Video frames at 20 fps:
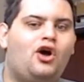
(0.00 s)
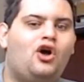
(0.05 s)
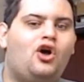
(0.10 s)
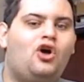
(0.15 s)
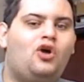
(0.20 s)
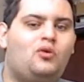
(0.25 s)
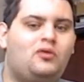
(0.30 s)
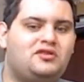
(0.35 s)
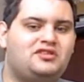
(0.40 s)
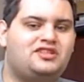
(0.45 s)

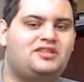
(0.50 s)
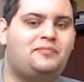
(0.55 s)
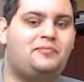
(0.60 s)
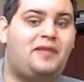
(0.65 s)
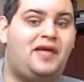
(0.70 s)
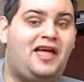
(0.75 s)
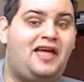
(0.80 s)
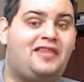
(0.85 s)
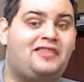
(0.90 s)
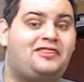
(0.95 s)
Who wants to
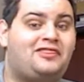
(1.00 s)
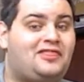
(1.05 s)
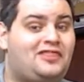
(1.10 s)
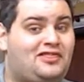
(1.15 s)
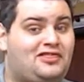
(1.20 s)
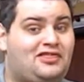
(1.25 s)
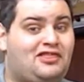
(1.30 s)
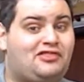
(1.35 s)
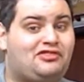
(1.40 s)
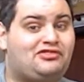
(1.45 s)
bet
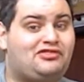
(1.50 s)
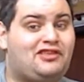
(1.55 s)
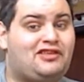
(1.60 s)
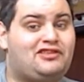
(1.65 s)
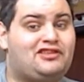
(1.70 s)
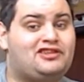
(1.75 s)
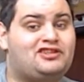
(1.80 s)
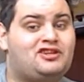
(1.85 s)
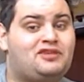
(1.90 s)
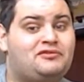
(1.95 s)

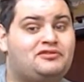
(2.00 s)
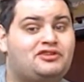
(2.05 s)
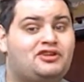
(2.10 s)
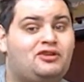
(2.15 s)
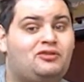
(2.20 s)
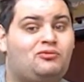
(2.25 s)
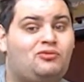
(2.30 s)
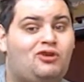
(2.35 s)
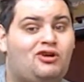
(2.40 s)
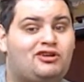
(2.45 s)
that someone's gonna
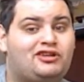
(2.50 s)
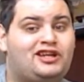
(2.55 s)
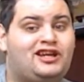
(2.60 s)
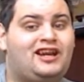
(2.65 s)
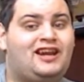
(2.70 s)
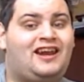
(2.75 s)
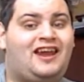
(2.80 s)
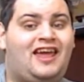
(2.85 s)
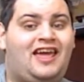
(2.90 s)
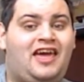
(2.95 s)
walk in
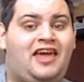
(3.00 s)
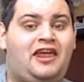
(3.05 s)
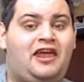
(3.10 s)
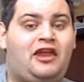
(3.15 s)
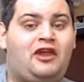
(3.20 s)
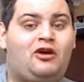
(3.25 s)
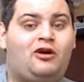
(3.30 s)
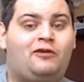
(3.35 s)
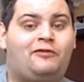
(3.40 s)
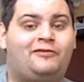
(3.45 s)

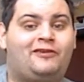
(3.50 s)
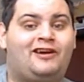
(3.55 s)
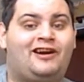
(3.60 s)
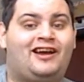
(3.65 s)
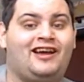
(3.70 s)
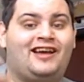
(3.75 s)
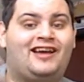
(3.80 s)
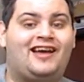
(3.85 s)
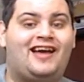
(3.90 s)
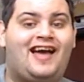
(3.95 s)
and offer
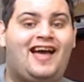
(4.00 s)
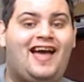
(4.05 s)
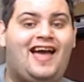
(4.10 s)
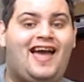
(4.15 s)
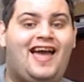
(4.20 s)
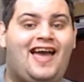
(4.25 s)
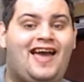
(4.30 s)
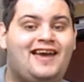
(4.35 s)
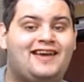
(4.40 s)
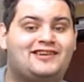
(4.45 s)
an
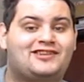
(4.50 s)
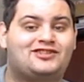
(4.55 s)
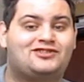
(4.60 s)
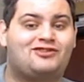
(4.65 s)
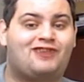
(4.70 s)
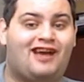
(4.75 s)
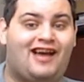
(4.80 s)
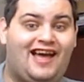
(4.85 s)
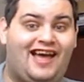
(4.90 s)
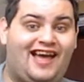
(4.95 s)

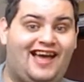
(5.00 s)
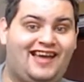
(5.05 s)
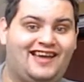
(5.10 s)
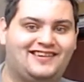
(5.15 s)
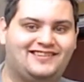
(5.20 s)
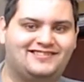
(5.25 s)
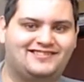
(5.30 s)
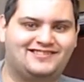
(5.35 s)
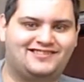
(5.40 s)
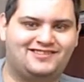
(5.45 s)
extra
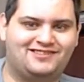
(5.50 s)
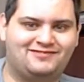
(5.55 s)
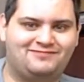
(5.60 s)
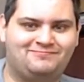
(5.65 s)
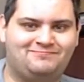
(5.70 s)
hand?